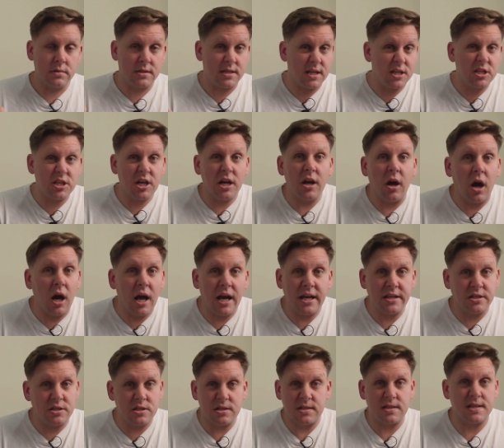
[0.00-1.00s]

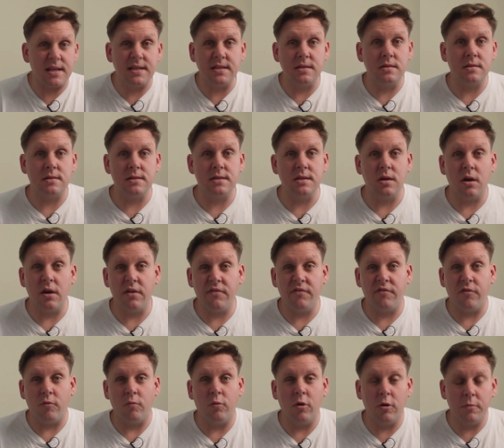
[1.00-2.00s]
DJI just isn't
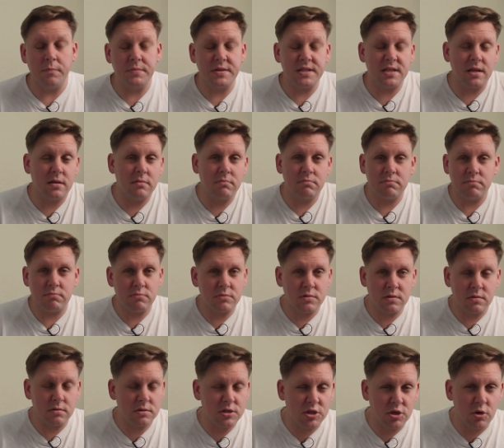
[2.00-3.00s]
designed for whoops, and
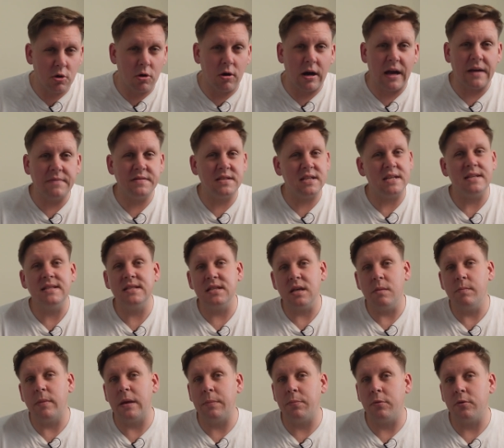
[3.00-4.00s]
sure, I've seen
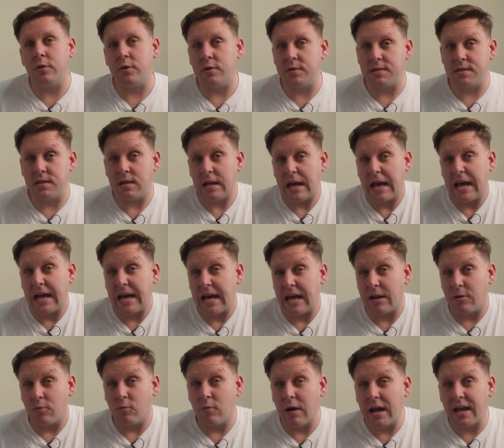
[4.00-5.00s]
some people use it
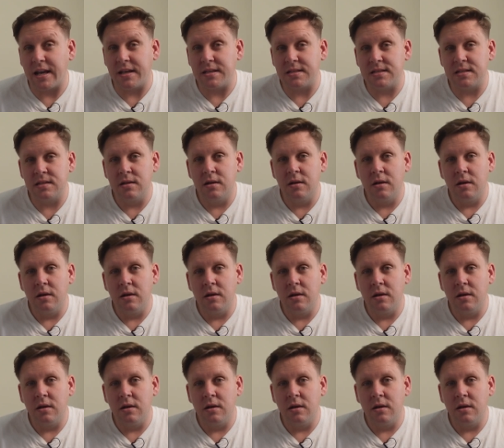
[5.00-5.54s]
at a race.